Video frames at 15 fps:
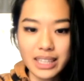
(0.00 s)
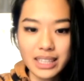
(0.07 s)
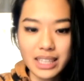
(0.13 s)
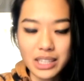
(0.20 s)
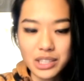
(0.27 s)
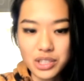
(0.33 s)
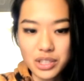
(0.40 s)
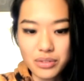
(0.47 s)

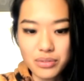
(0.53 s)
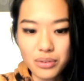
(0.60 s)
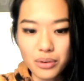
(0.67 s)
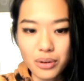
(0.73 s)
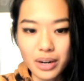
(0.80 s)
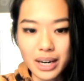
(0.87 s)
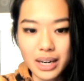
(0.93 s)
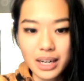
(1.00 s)
takes
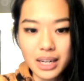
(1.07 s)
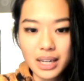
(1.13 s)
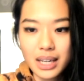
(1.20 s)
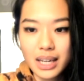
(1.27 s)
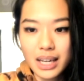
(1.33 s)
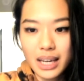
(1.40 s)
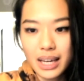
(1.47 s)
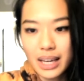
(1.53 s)
g4,
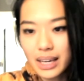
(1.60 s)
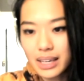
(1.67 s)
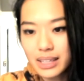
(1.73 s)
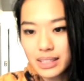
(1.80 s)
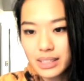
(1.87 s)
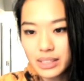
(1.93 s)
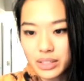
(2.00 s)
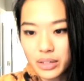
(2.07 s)

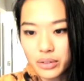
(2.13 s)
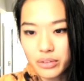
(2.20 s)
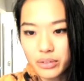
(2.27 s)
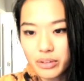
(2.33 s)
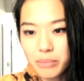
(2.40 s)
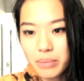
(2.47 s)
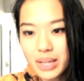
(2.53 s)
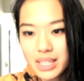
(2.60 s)
and if
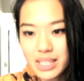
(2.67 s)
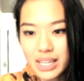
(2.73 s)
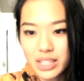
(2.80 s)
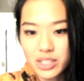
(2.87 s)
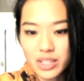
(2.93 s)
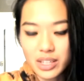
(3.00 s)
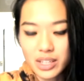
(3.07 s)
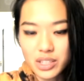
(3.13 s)
he plays
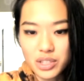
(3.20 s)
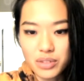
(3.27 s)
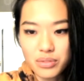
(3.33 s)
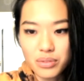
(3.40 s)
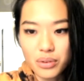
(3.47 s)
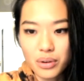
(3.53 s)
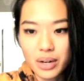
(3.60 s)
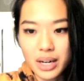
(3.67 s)
h takes
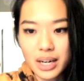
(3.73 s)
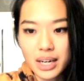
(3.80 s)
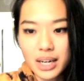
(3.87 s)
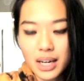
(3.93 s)
g4,